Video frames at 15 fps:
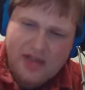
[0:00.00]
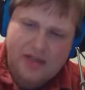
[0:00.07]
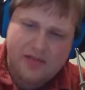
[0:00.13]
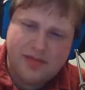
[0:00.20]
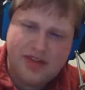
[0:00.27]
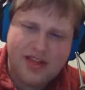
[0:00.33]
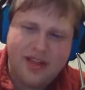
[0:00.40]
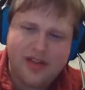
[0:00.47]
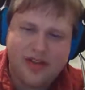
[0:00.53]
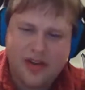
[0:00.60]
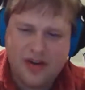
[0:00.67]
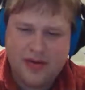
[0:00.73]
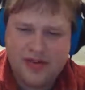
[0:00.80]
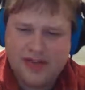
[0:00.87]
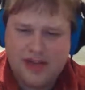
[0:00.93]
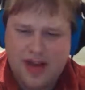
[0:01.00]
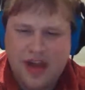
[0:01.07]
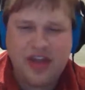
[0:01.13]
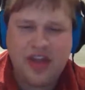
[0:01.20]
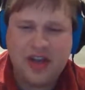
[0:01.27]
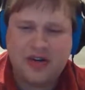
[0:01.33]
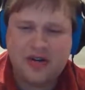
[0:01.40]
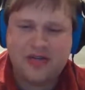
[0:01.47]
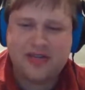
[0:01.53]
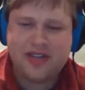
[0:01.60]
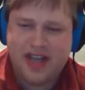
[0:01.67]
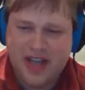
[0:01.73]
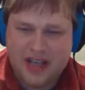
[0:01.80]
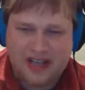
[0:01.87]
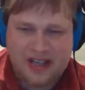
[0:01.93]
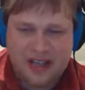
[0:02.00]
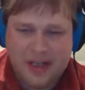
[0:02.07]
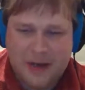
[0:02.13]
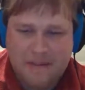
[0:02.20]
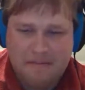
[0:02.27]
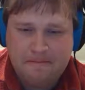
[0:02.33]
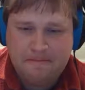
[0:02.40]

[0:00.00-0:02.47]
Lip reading: To me, there was nothing grotesque